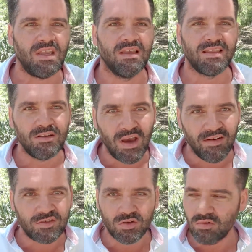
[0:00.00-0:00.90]
and then you
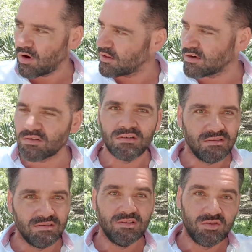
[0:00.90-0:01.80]
have two other
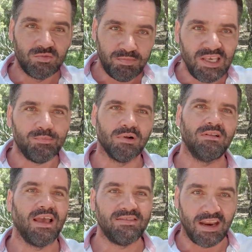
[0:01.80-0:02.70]

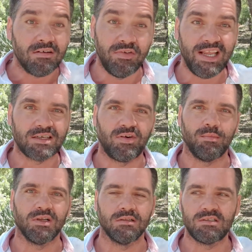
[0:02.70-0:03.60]
people, and they're real
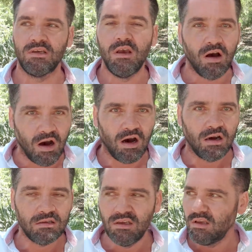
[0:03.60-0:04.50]
criminals
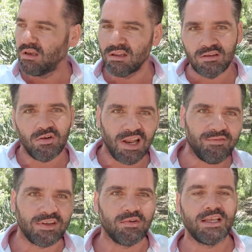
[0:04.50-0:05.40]
on your
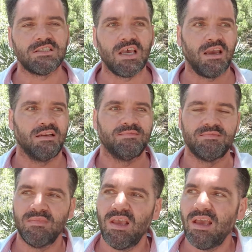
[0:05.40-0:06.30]
left and right side.
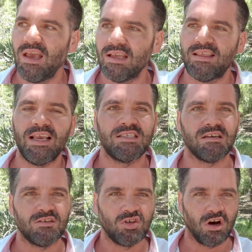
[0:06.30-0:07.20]
And they
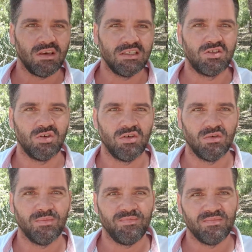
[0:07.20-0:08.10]
start talking to
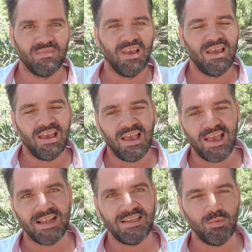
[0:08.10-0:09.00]
you.
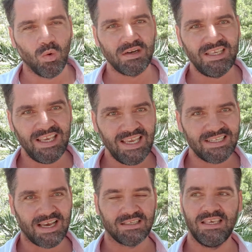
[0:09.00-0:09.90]
And what he
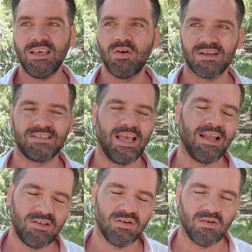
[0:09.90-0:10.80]
does, he could have
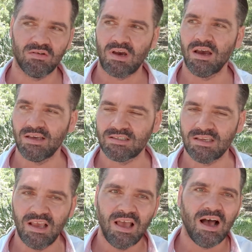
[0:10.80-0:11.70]
said, guys,
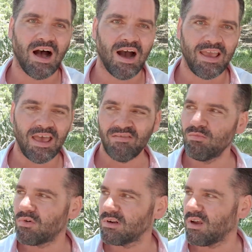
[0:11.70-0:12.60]
I have
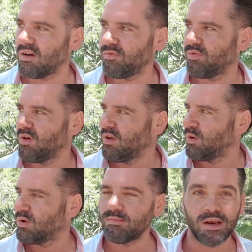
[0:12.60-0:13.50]
more enough
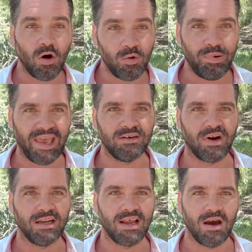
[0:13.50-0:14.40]
with my own pain
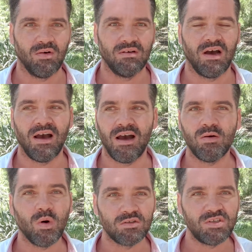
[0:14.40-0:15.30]
right now. I
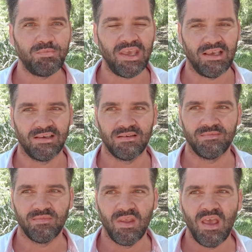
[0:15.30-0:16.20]
don't want to speak.
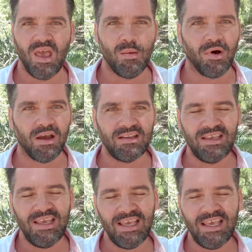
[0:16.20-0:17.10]
But
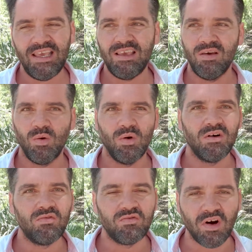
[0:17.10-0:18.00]
he
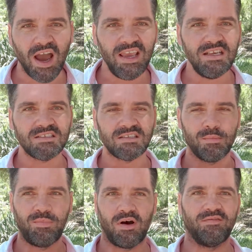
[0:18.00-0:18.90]
rised
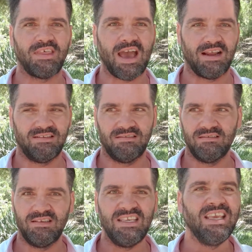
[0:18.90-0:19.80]
above that.
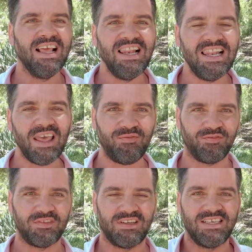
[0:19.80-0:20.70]
He
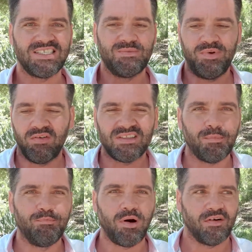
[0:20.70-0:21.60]
lifted his spirit
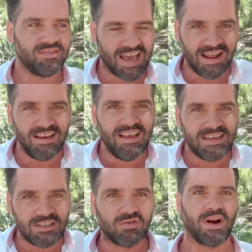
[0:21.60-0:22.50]
above that
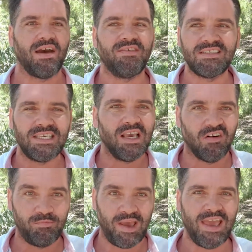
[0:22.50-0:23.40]
gravity
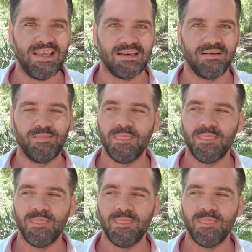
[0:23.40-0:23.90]
of pain.